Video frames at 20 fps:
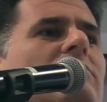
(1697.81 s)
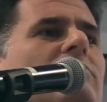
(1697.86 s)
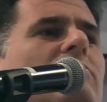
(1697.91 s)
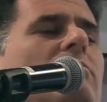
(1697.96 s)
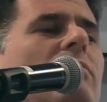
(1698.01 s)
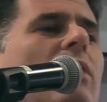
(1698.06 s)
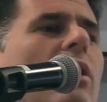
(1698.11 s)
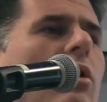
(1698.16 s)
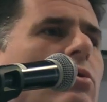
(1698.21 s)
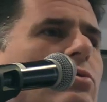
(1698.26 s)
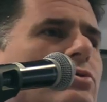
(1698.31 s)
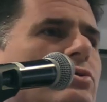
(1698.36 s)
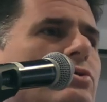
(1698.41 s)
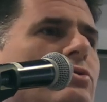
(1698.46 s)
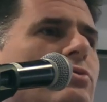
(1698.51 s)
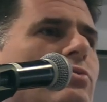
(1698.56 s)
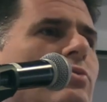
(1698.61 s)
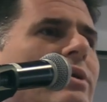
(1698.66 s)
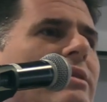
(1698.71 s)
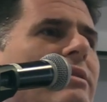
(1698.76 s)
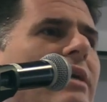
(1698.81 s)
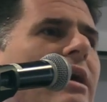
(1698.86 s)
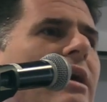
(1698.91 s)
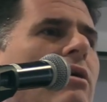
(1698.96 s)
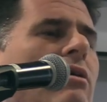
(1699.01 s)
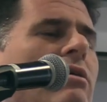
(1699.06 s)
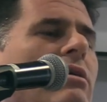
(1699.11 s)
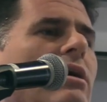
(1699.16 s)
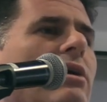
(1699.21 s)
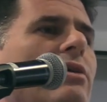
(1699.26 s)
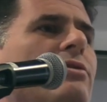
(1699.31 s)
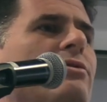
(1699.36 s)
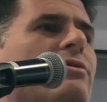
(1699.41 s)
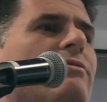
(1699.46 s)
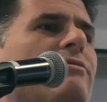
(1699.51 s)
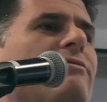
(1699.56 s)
most when they are under